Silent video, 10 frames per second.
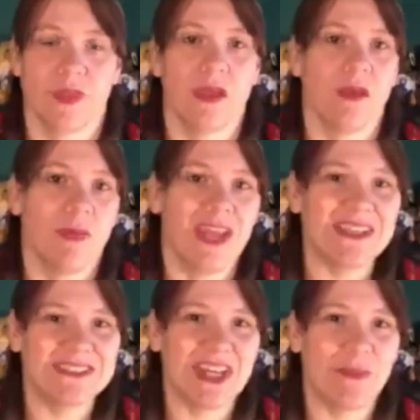My
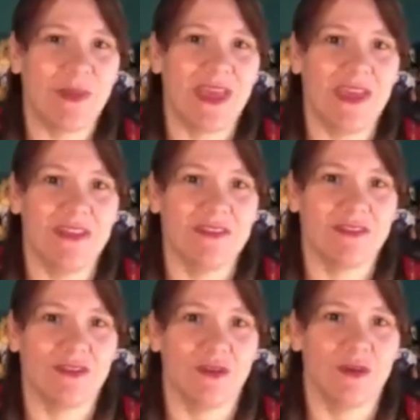next tip is
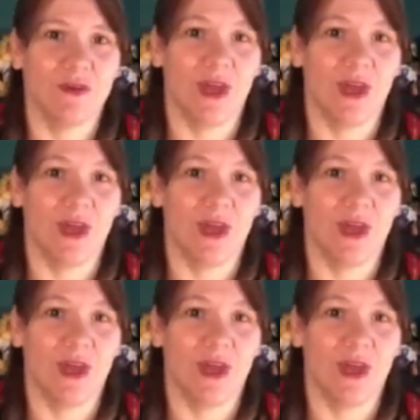to